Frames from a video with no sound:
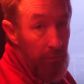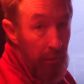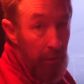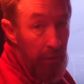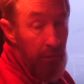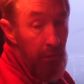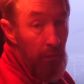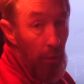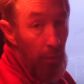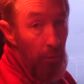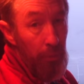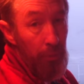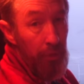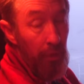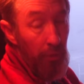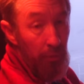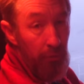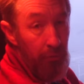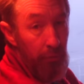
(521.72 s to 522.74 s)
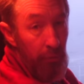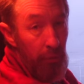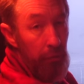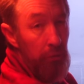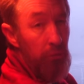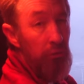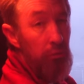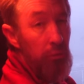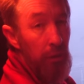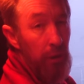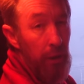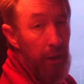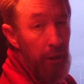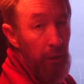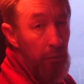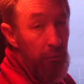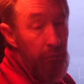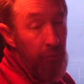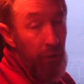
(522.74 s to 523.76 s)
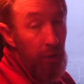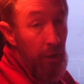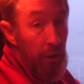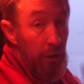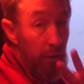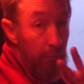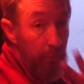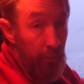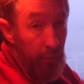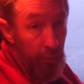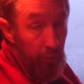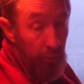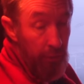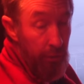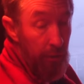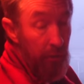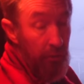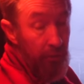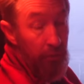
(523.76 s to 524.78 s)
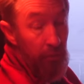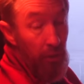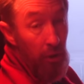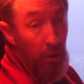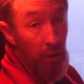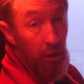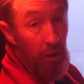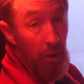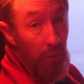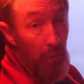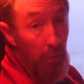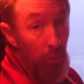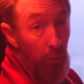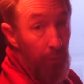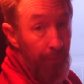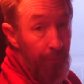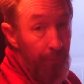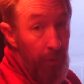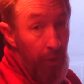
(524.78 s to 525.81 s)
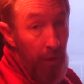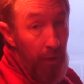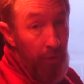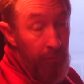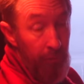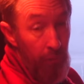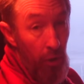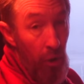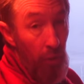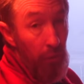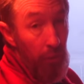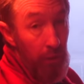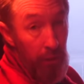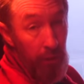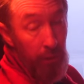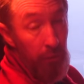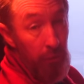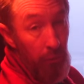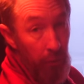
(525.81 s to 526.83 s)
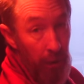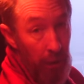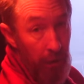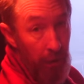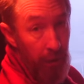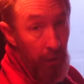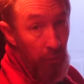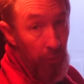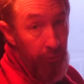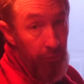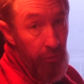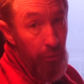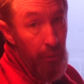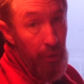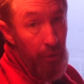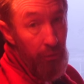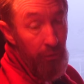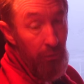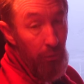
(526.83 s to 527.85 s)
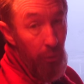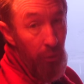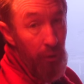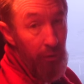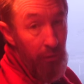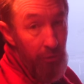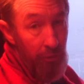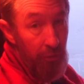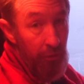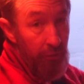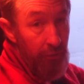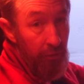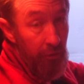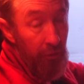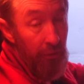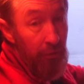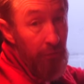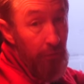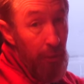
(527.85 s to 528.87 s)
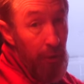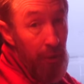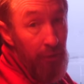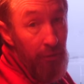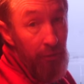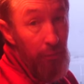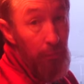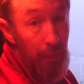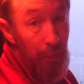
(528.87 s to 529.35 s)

lighting up. Now it's an unusual lighthouse for two things. Number one, it's normally lighthouses are painted white, this is painted